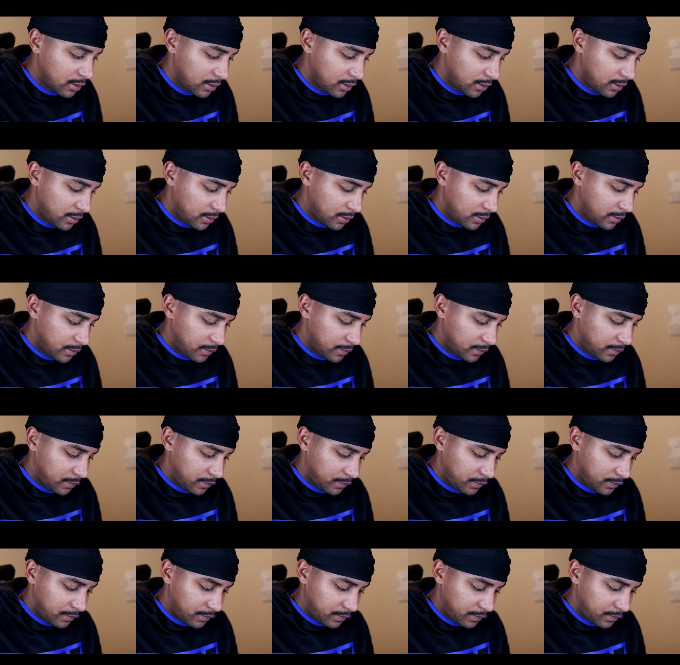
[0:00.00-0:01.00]

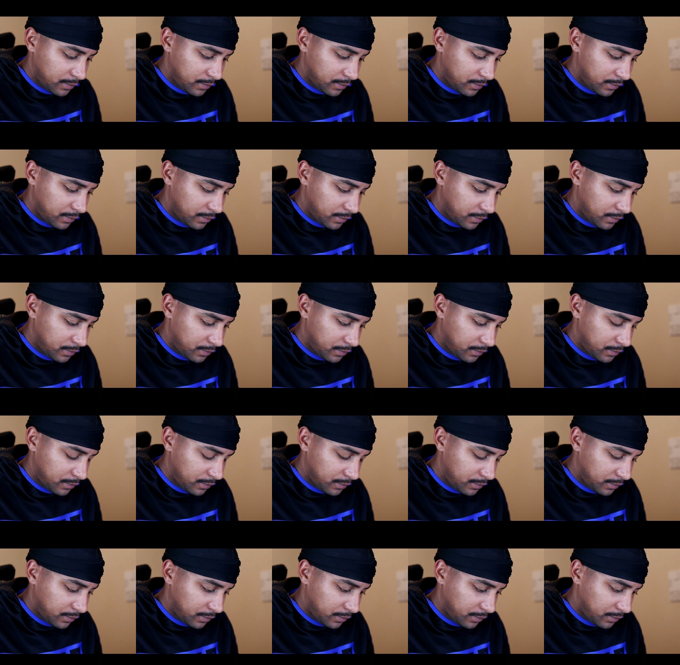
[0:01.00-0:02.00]

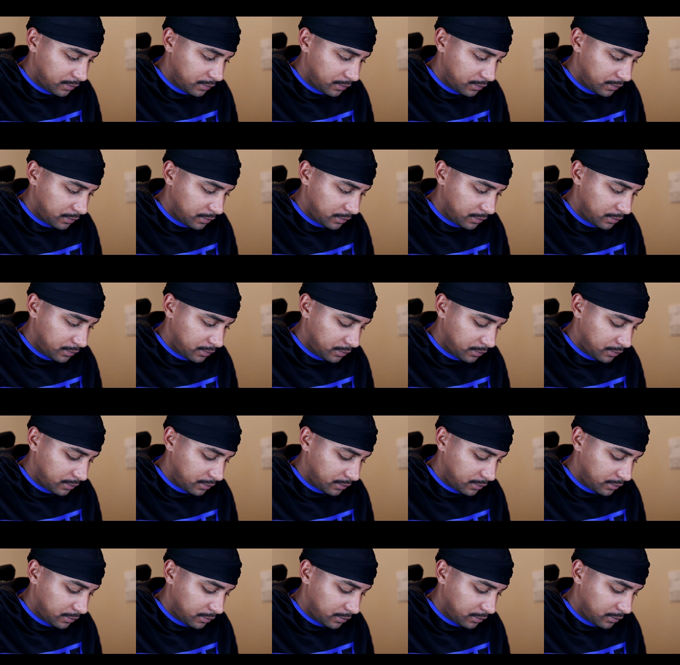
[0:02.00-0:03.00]

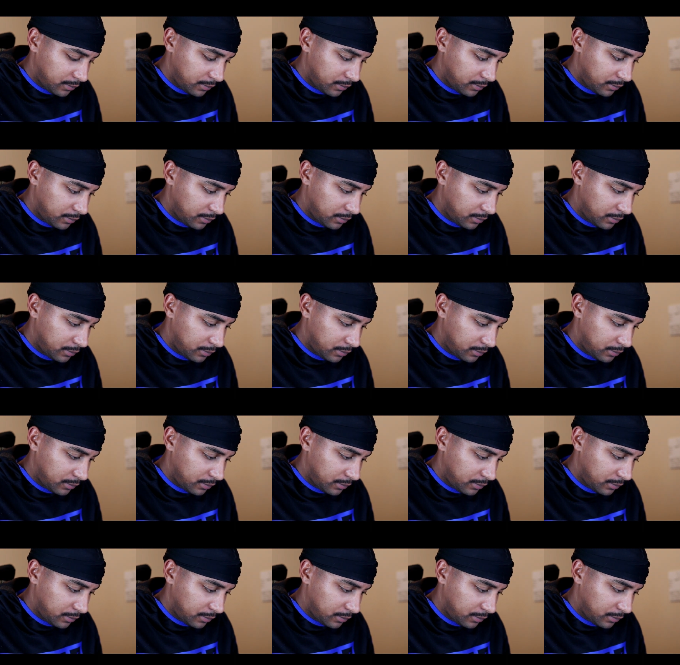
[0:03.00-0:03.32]
(no one is talking)